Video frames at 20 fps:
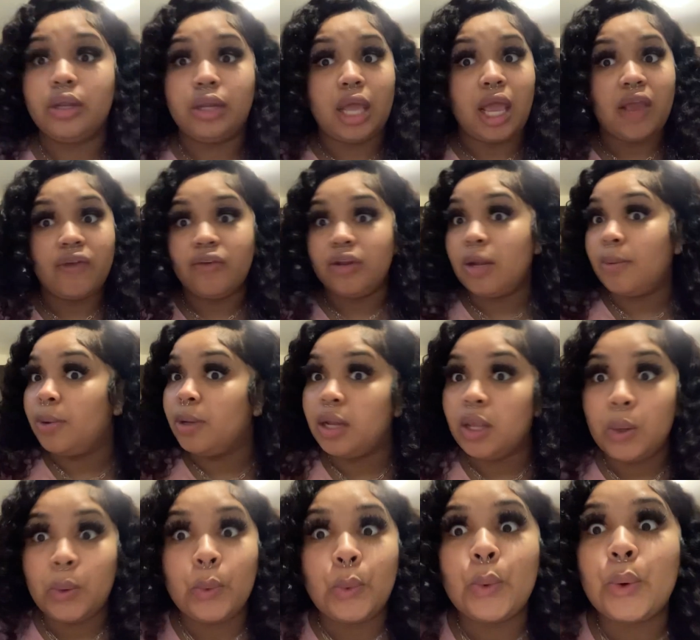They're going to put
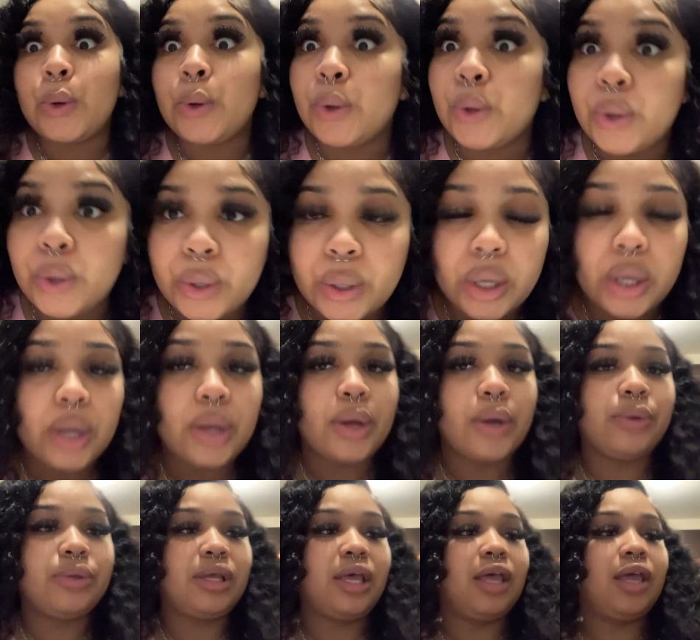in work,
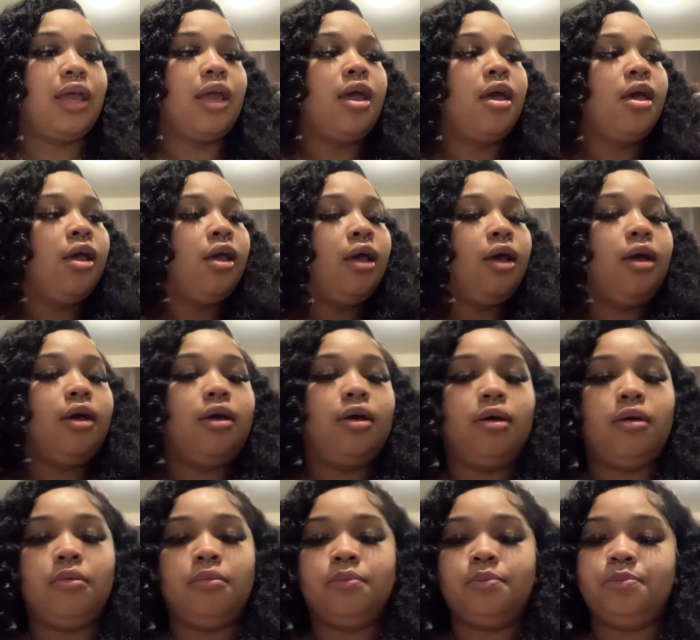okay?
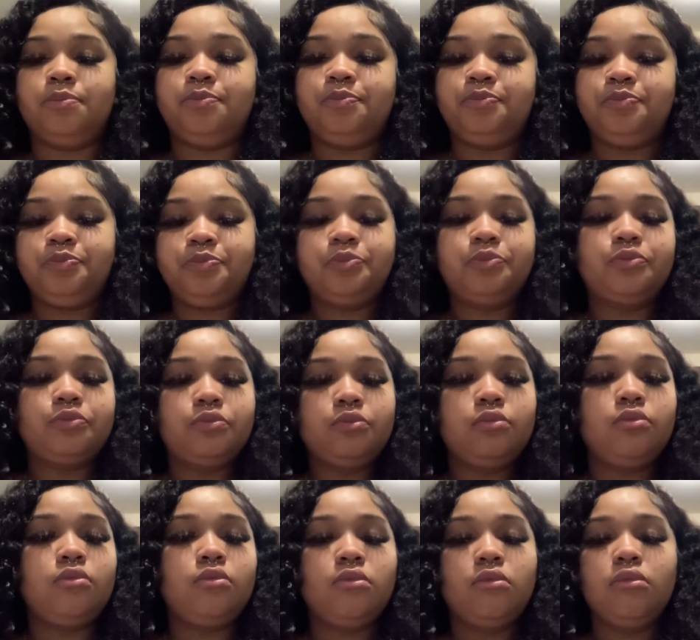
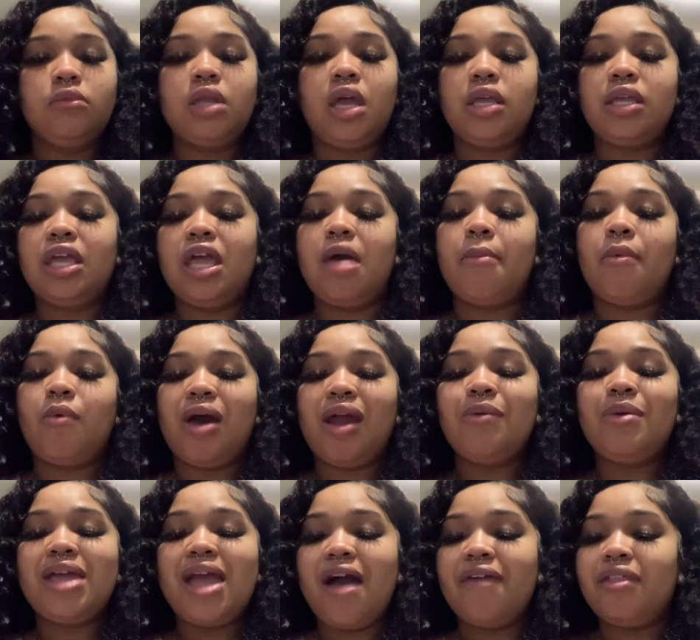Yeah, but why
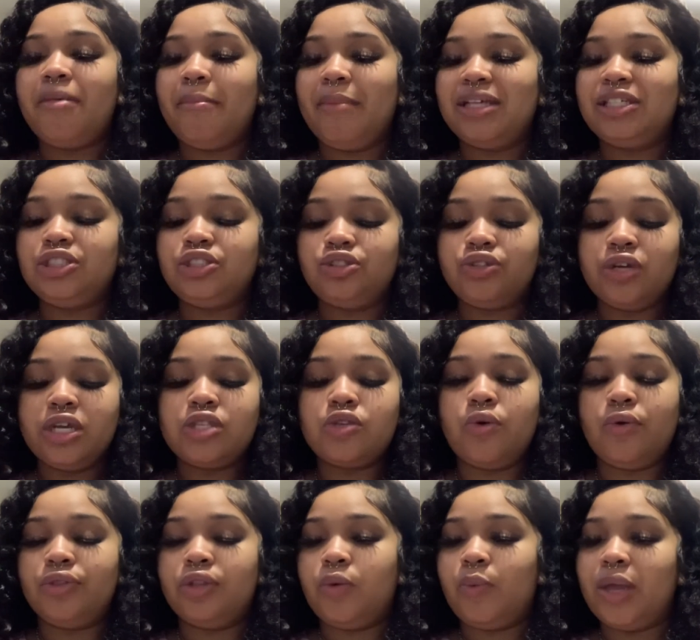do we have the messenger is
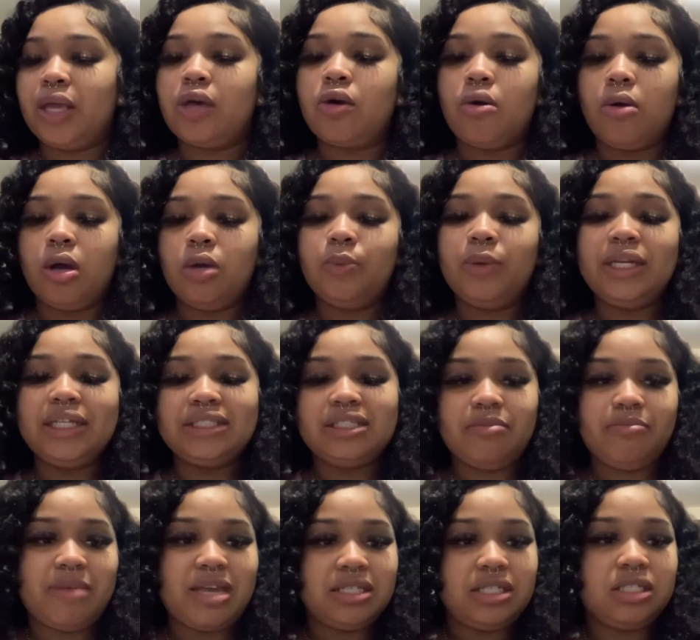on the way card? What is the
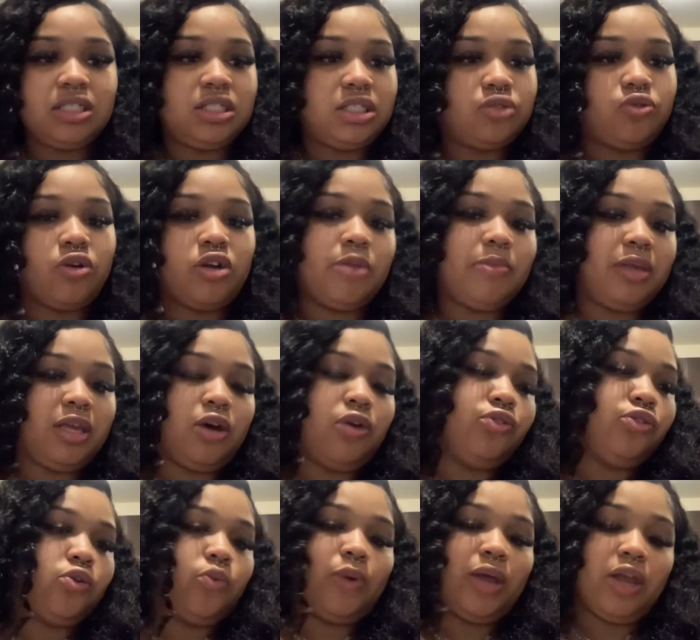message that's going to be
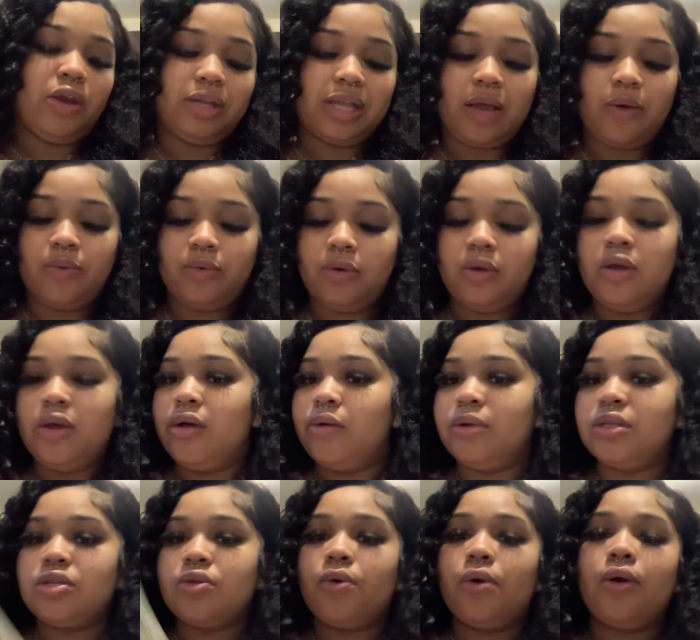on the way, or, like,
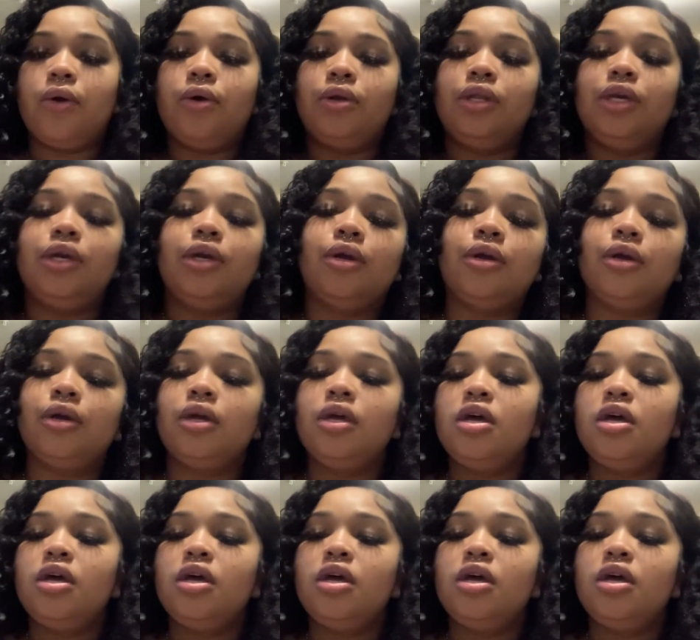what's going on here?